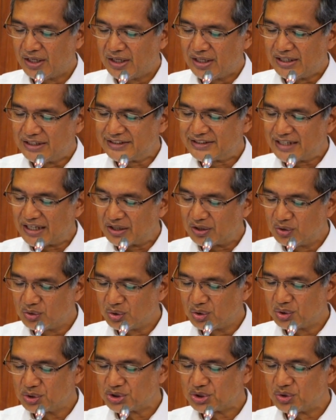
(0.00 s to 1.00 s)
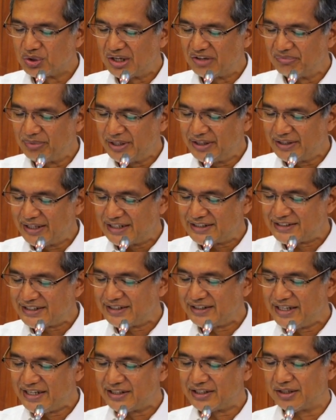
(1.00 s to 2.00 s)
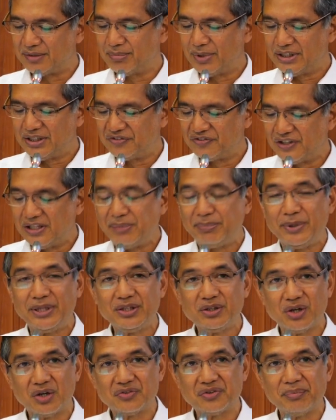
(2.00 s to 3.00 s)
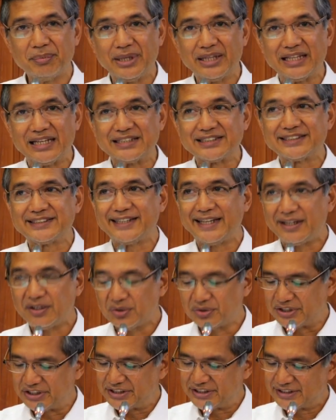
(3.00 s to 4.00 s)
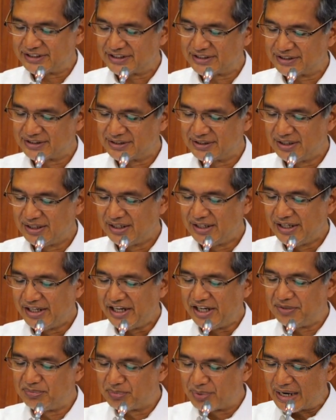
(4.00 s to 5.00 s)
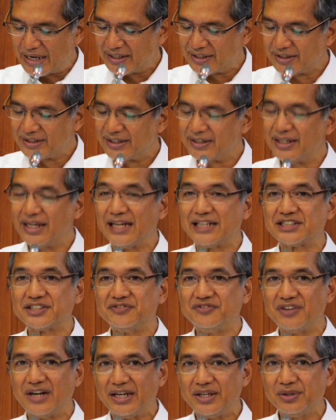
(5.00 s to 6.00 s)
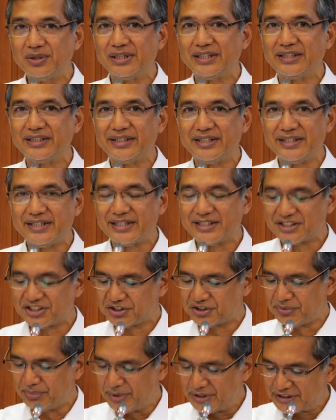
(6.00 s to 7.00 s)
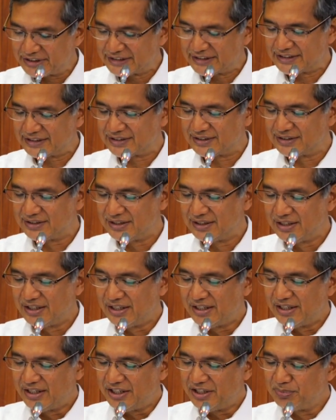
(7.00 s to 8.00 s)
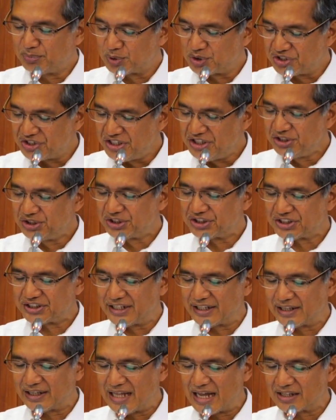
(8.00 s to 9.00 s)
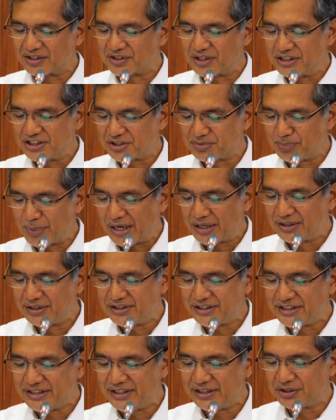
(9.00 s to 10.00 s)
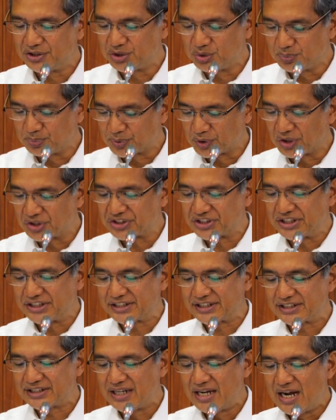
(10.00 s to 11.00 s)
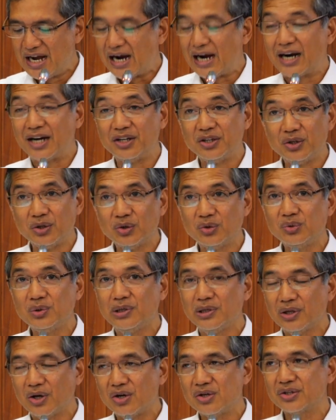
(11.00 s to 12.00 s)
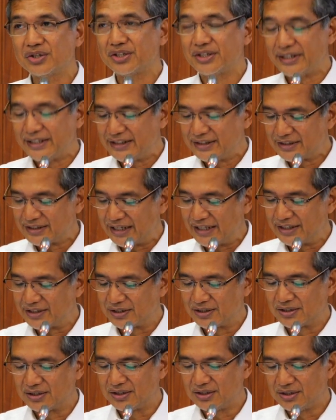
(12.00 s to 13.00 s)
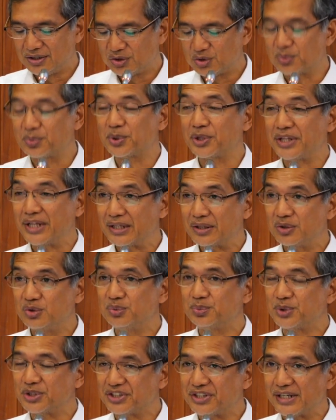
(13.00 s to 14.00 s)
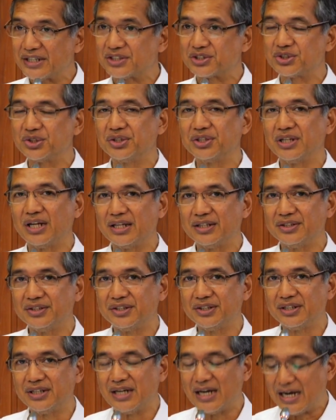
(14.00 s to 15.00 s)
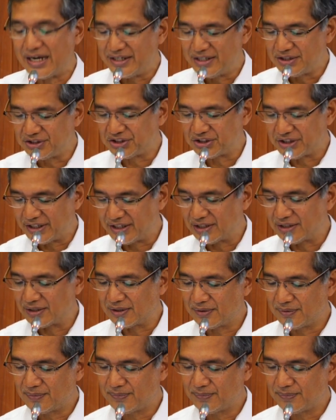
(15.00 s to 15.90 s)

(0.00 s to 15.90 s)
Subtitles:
is that those who have been designated by the Philippine government as terrorists and branded as violent extremists in procedures that lack transparency and due process are no longer entitled to protection under IHL.